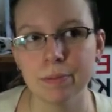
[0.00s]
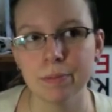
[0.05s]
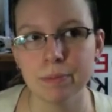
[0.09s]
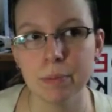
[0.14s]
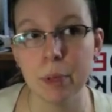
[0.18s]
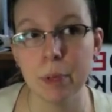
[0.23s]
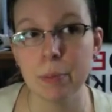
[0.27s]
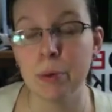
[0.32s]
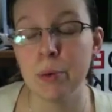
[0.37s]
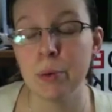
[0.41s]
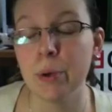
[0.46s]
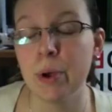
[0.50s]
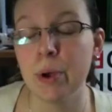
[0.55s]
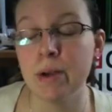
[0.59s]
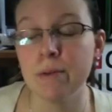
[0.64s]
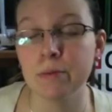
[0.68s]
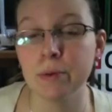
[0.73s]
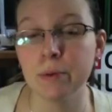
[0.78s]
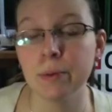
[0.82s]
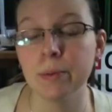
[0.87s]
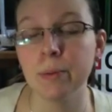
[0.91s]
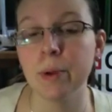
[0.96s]
People who
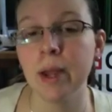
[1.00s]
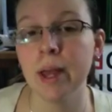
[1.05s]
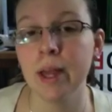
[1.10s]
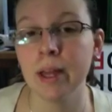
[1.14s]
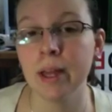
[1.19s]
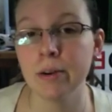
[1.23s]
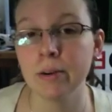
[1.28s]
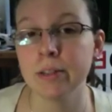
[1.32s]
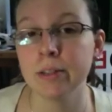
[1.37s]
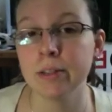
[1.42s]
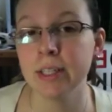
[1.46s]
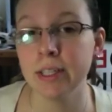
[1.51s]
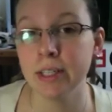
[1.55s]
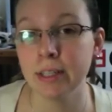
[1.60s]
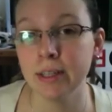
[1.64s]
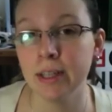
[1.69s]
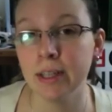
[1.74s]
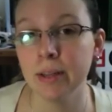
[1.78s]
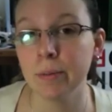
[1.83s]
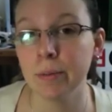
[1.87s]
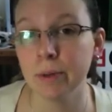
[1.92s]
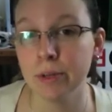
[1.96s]
have read or seen
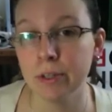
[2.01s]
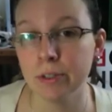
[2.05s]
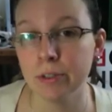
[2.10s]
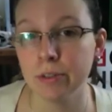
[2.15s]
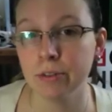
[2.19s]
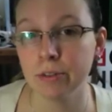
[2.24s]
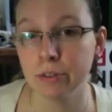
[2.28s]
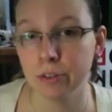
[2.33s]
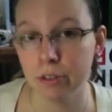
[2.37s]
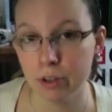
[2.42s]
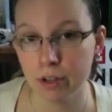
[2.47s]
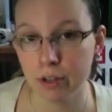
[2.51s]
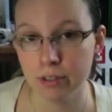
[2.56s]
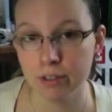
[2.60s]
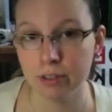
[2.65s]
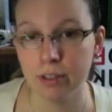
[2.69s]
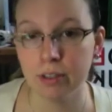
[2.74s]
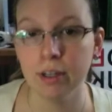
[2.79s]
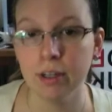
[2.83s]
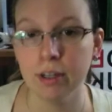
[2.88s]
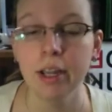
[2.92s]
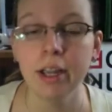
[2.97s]
the original
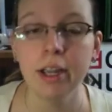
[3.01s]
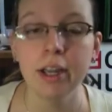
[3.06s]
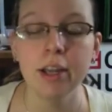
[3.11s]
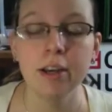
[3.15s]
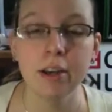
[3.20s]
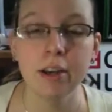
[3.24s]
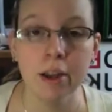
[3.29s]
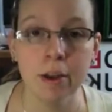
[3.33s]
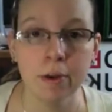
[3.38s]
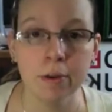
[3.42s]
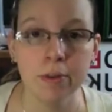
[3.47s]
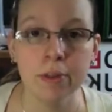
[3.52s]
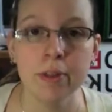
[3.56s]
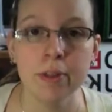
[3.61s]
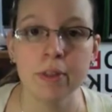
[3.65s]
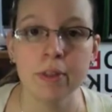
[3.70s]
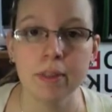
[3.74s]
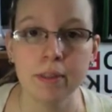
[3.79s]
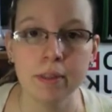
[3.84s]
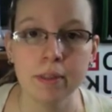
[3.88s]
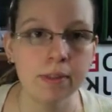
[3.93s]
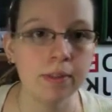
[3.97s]
Chaucer know that
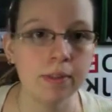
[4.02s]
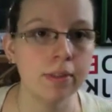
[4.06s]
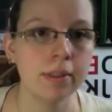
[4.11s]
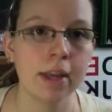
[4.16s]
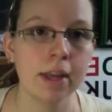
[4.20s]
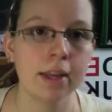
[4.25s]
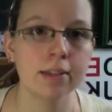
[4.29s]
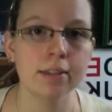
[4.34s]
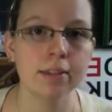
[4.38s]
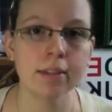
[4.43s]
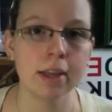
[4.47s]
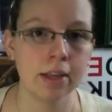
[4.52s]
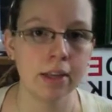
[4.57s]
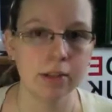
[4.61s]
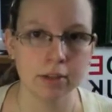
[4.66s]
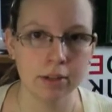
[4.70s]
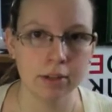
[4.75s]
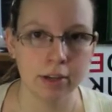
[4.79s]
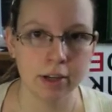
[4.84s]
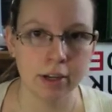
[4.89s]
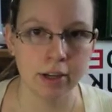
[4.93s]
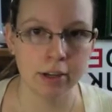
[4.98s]
that's like
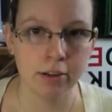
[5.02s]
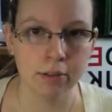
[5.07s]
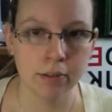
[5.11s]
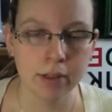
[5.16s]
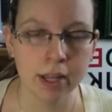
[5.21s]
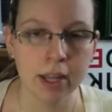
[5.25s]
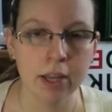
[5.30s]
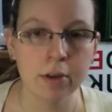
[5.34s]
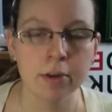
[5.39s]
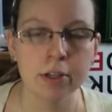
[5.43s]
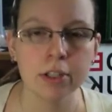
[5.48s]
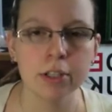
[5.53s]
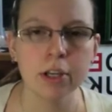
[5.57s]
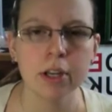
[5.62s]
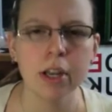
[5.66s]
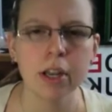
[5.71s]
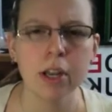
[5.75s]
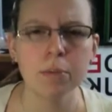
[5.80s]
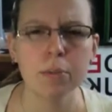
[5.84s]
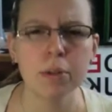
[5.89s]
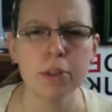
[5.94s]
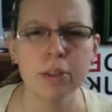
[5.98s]
learning a new language.
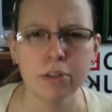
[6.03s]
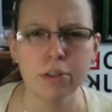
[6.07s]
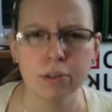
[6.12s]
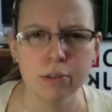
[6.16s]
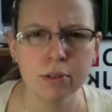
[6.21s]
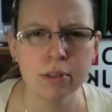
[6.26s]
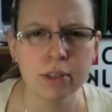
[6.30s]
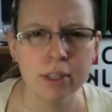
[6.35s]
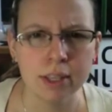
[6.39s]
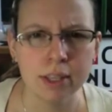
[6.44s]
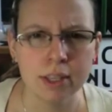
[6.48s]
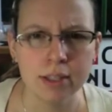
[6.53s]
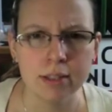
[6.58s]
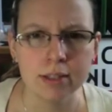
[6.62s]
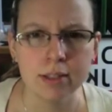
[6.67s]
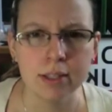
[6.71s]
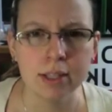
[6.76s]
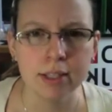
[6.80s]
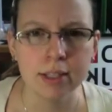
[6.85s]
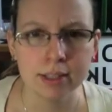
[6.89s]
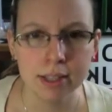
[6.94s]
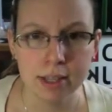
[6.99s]
But the truth
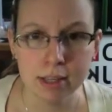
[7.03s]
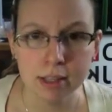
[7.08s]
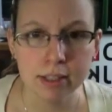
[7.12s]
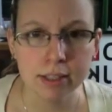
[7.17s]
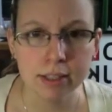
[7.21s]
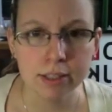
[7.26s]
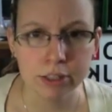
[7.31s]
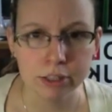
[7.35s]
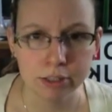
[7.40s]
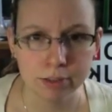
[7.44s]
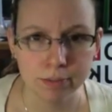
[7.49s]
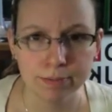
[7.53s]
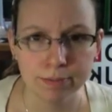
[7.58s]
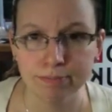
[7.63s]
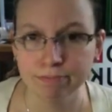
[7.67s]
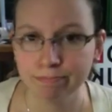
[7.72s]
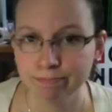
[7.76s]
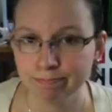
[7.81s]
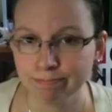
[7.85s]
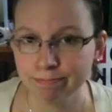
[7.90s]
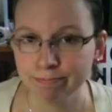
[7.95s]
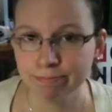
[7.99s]
is, it's English.
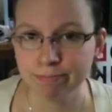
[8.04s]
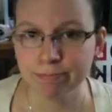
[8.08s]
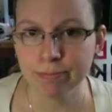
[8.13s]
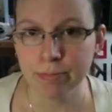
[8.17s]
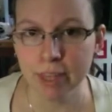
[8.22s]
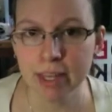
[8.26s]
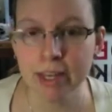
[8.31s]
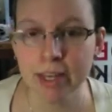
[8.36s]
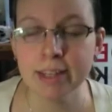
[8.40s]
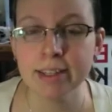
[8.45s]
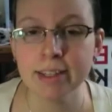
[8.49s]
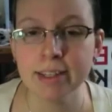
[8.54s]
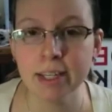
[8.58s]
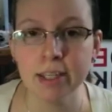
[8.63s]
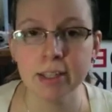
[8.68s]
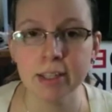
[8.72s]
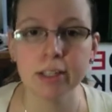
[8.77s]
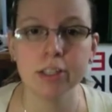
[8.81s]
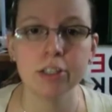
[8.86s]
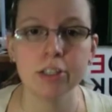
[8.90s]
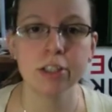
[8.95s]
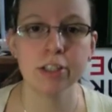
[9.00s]
It is
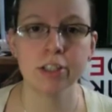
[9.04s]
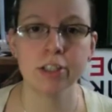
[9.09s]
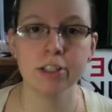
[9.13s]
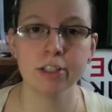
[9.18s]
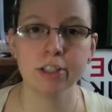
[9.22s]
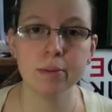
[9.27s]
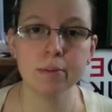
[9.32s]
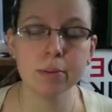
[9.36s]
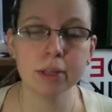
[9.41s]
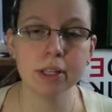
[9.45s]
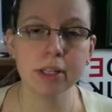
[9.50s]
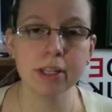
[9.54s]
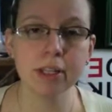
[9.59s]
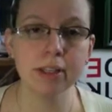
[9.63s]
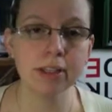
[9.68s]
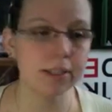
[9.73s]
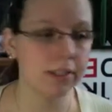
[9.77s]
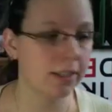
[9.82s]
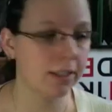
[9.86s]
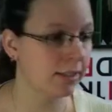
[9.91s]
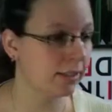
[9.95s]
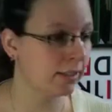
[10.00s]
English. It is simply
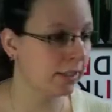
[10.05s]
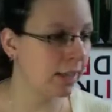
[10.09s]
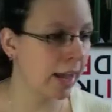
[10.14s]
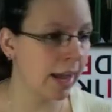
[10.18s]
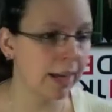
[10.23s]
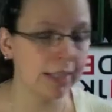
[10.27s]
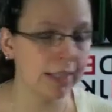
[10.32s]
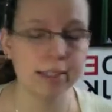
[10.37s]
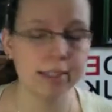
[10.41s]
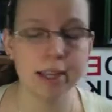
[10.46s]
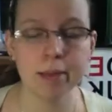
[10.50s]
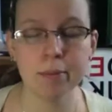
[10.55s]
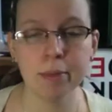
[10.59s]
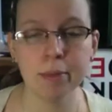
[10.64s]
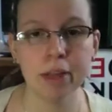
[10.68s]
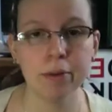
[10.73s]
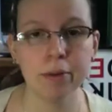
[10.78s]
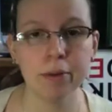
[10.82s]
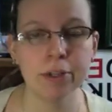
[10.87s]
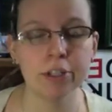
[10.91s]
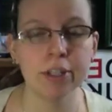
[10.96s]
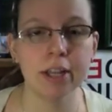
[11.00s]
the exact same
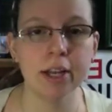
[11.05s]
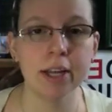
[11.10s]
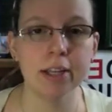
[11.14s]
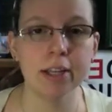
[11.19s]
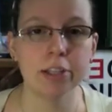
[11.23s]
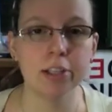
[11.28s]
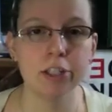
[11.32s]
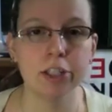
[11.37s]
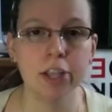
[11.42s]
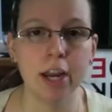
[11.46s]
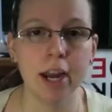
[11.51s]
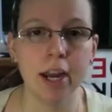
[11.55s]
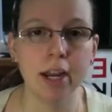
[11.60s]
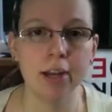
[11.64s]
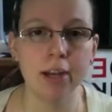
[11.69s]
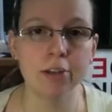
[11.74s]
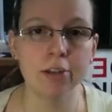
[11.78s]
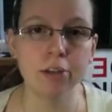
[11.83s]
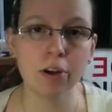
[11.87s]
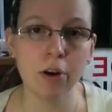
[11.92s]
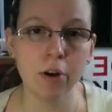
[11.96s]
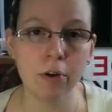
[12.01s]
language that has
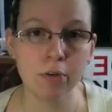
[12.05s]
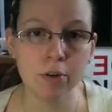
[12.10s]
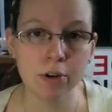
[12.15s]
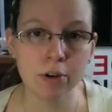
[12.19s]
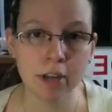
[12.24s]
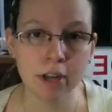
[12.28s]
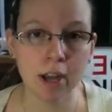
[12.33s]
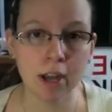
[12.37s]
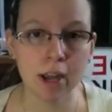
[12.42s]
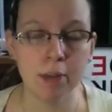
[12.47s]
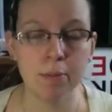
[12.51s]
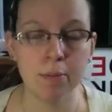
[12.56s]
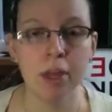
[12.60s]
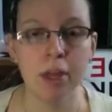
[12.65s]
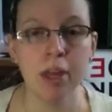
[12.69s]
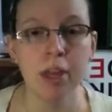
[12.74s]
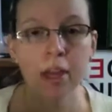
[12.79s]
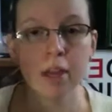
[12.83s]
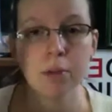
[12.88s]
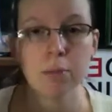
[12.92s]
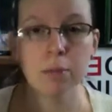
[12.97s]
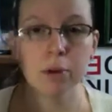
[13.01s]
changed over time.
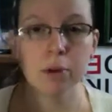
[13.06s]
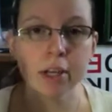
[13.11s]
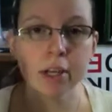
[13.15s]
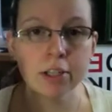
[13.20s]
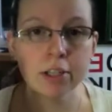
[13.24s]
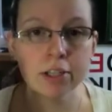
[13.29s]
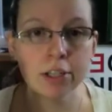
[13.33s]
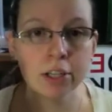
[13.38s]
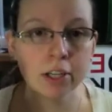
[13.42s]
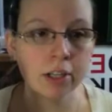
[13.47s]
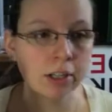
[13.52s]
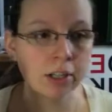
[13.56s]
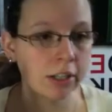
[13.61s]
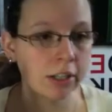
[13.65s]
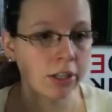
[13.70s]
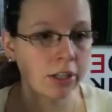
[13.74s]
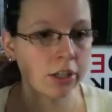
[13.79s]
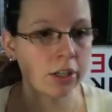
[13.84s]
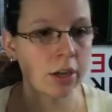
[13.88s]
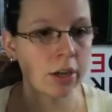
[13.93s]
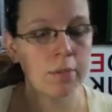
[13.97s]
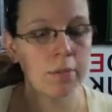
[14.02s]
British
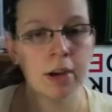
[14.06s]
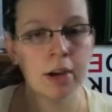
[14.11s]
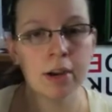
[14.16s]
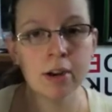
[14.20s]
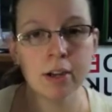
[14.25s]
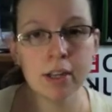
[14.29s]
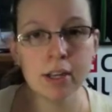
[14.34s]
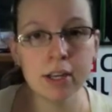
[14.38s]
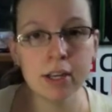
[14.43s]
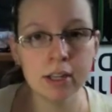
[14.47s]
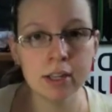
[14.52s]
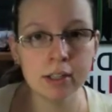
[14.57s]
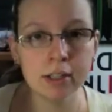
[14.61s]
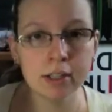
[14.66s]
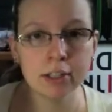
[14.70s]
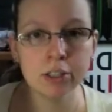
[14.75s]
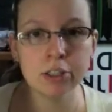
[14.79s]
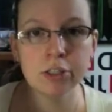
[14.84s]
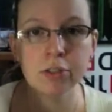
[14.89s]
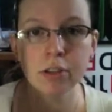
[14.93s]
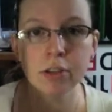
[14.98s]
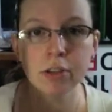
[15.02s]
English, American
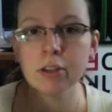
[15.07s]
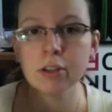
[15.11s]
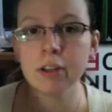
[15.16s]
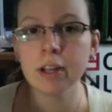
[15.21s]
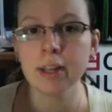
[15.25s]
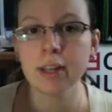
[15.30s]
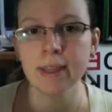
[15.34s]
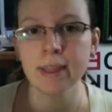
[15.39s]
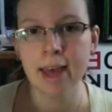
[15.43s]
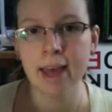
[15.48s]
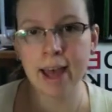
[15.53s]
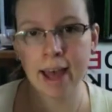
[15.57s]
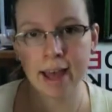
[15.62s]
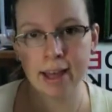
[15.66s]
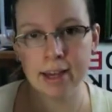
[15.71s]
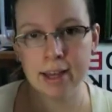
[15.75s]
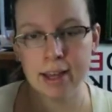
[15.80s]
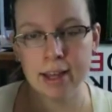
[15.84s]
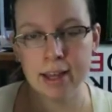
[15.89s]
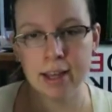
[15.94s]
English, you can look at that.